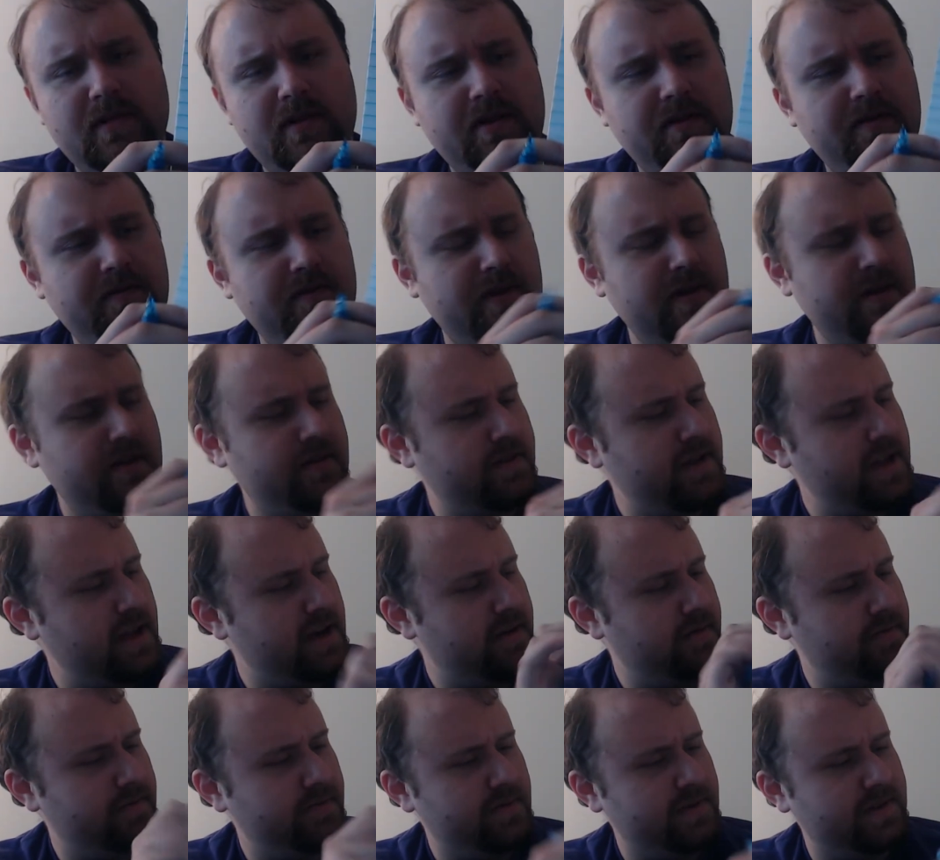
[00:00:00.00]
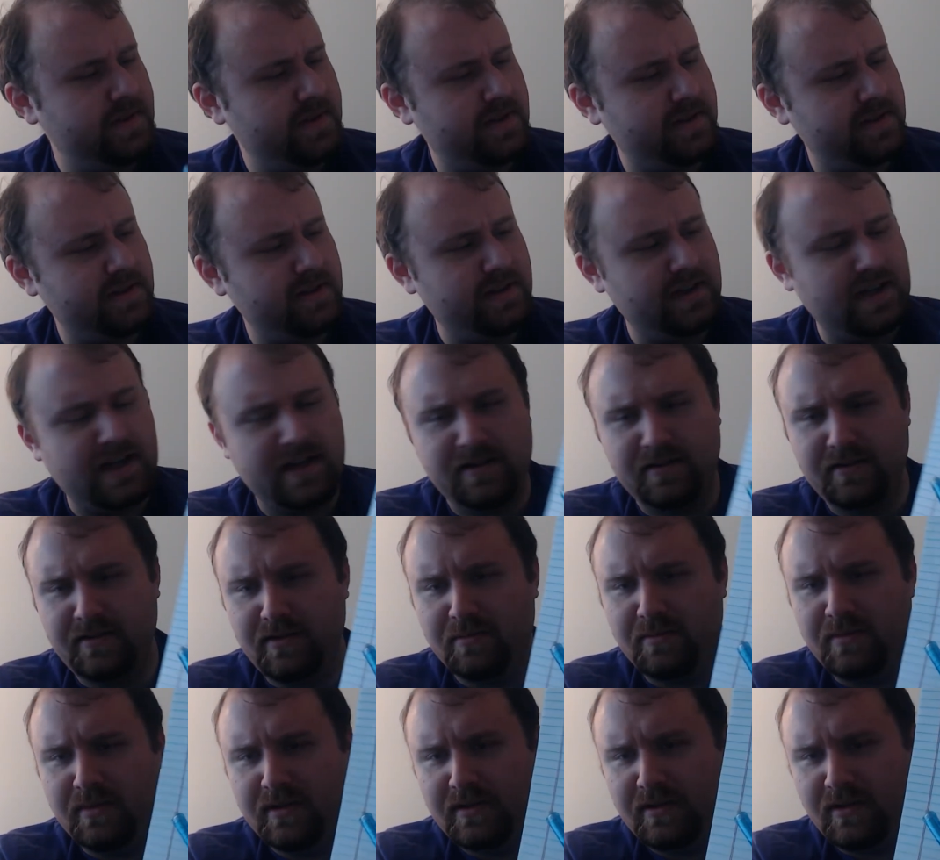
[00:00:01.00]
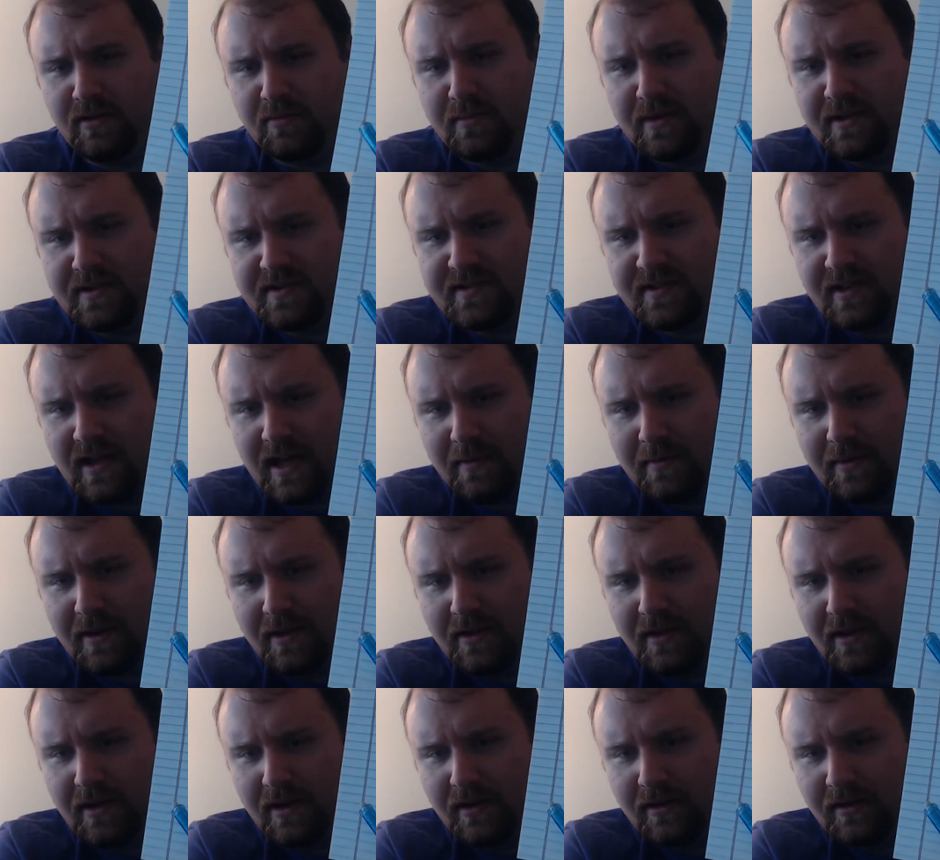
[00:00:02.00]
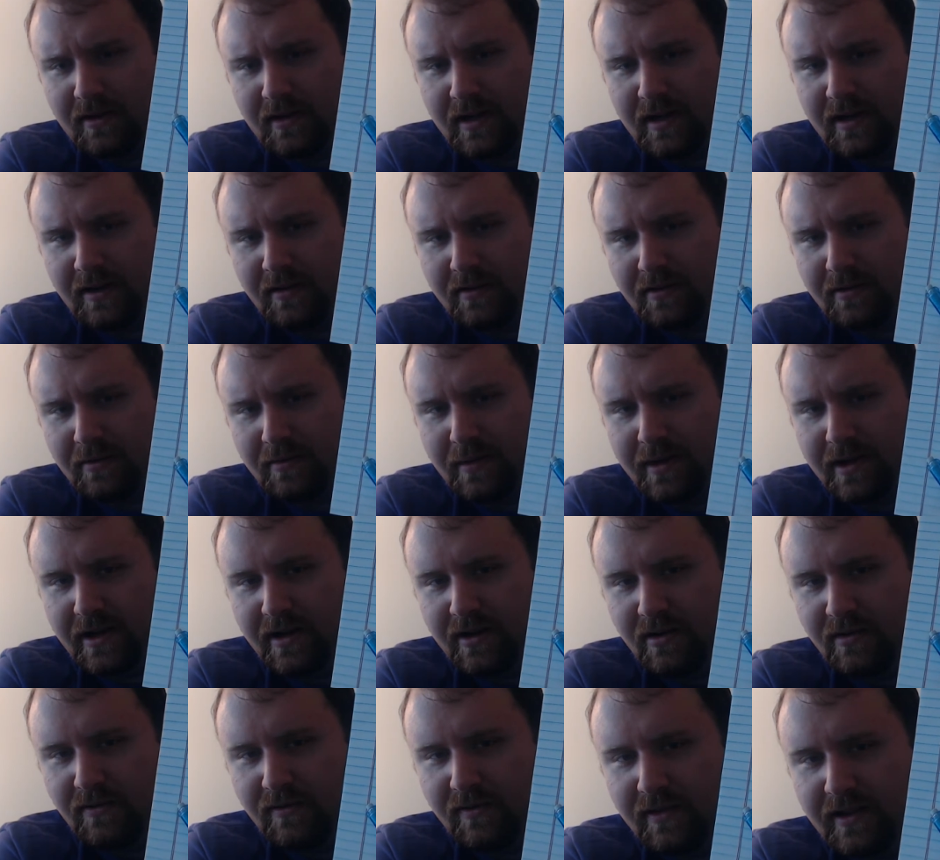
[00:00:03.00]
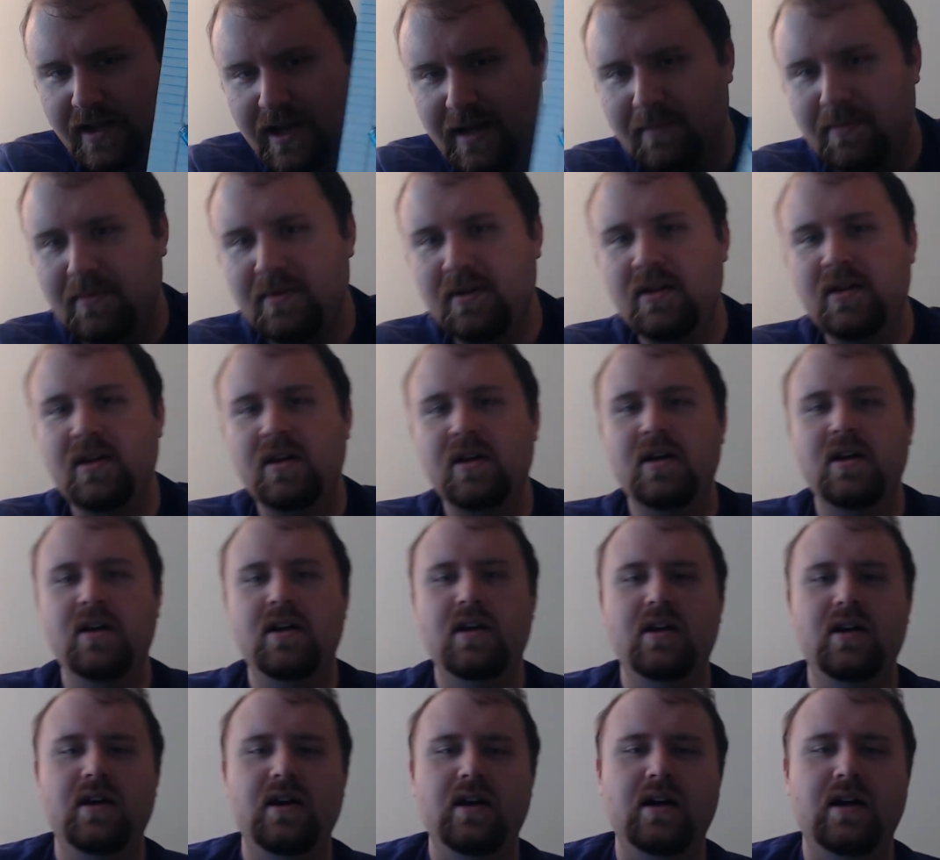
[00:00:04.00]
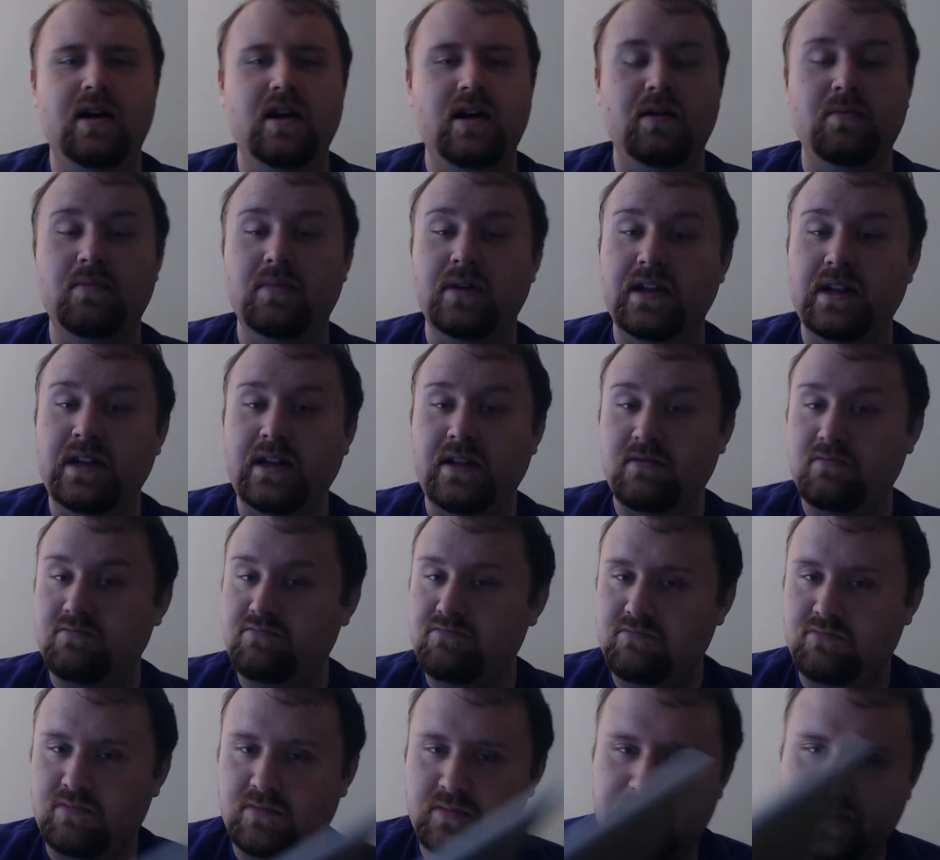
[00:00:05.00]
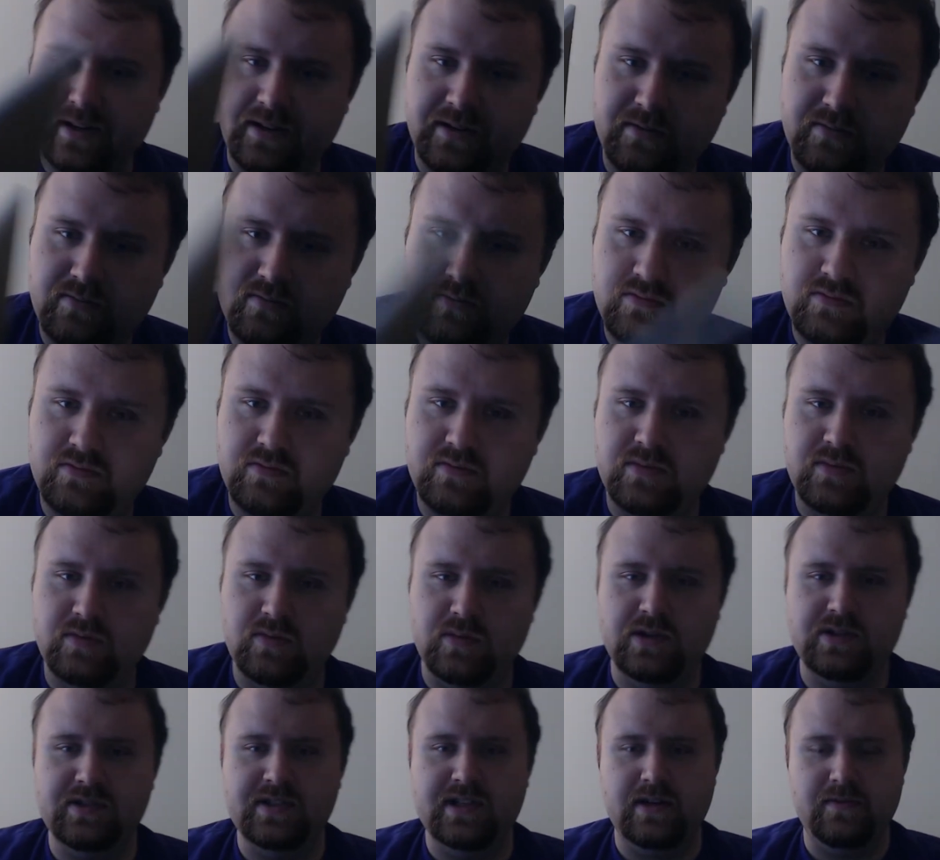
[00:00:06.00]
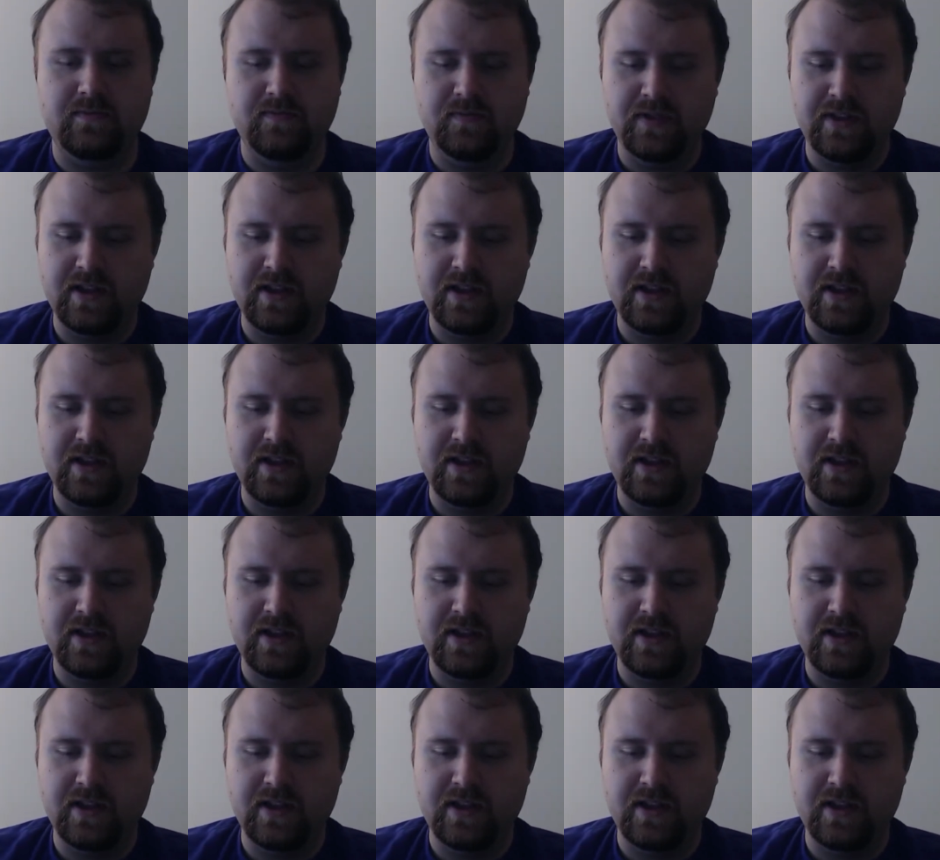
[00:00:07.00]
Theta turned out a little bit sloppy there. Got a little bit overlap, but hey, I mean, it works out.